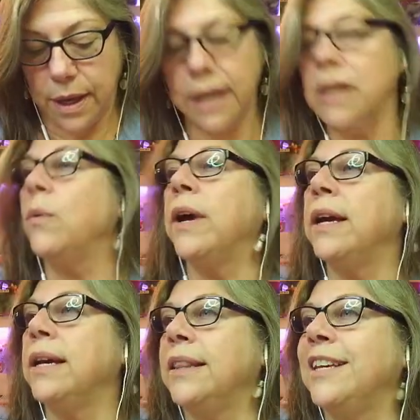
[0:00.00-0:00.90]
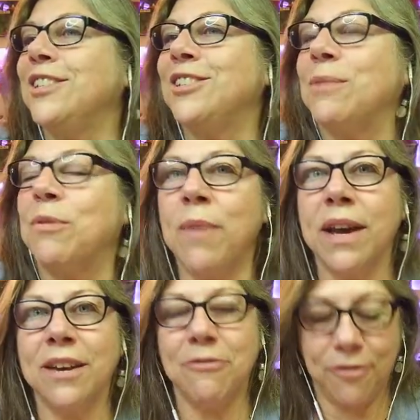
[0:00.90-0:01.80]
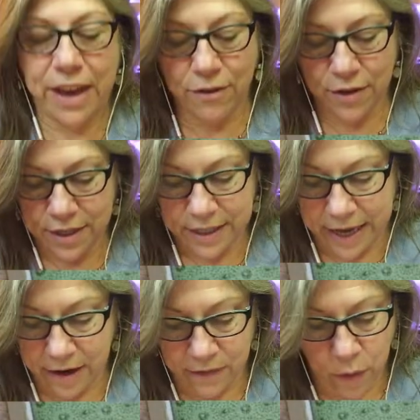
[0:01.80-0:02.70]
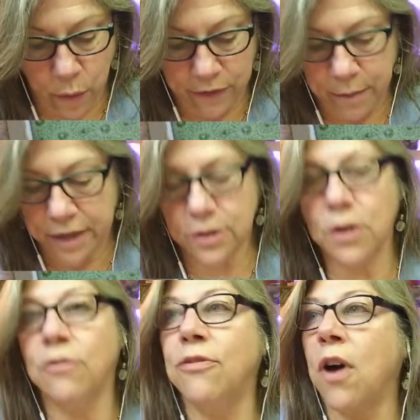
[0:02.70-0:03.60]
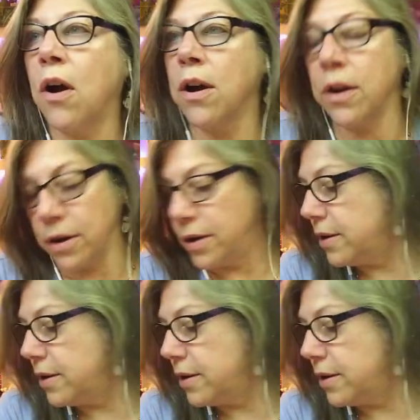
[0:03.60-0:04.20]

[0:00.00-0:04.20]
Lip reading: Anyway, these are some of my favorites out of what we've made so far.